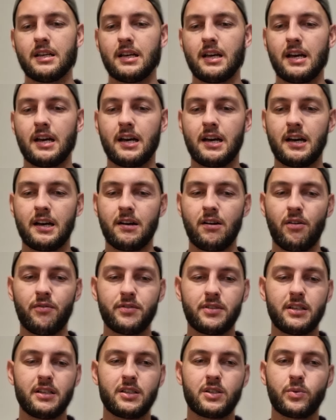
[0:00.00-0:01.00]

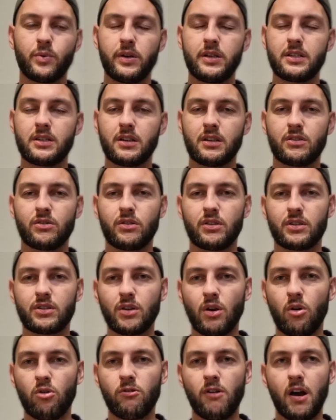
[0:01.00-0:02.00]
Obviously, Sweet's going to do the
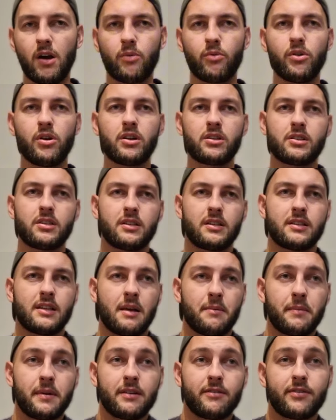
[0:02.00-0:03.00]
sole ruck work, so does
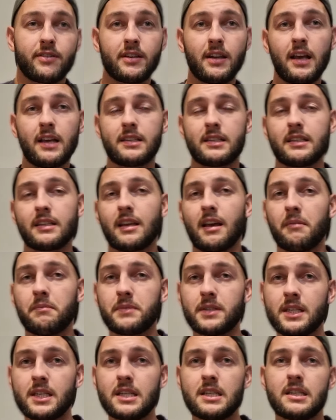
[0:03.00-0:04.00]
that mean Finlayson
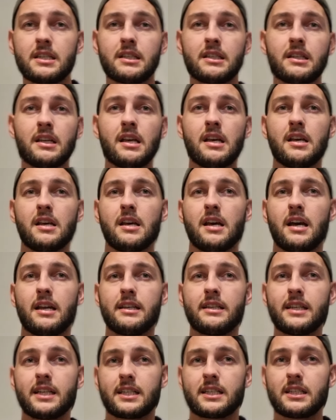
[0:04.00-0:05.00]
comes in and
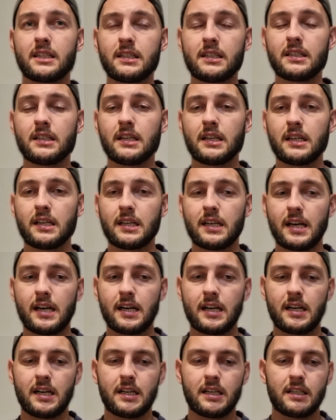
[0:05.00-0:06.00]
Dixon
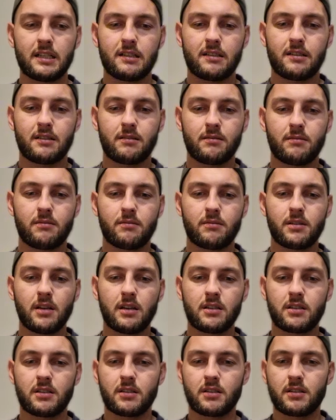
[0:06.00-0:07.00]

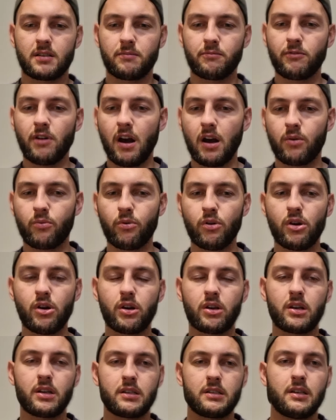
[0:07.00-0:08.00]
does some ruck
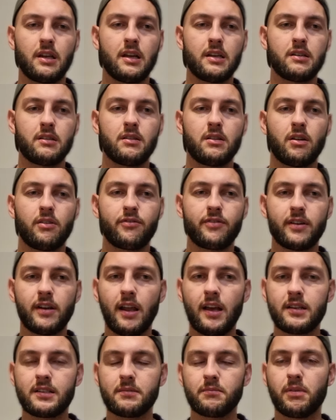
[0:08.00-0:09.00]
work and
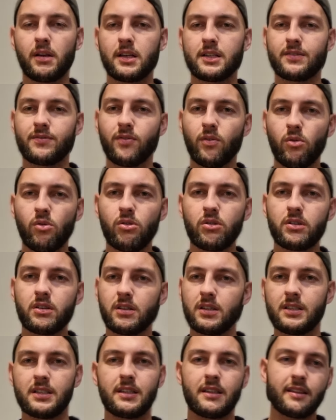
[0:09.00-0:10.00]
Finlayson plays forward?
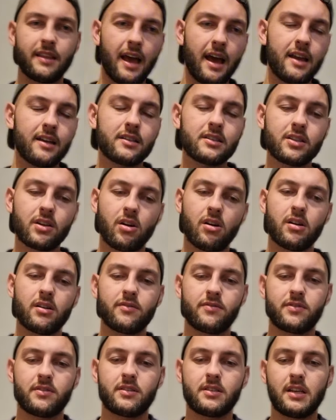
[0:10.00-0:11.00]
Is it that kind
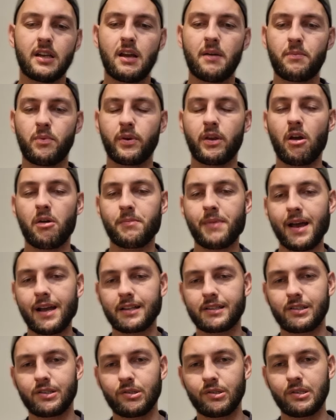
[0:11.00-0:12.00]
of setup we go back
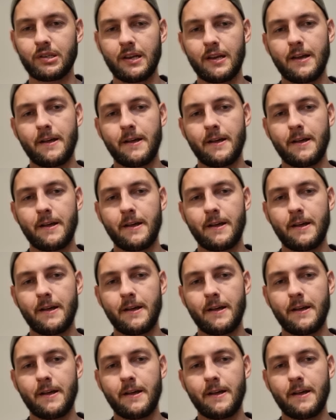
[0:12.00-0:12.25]
to?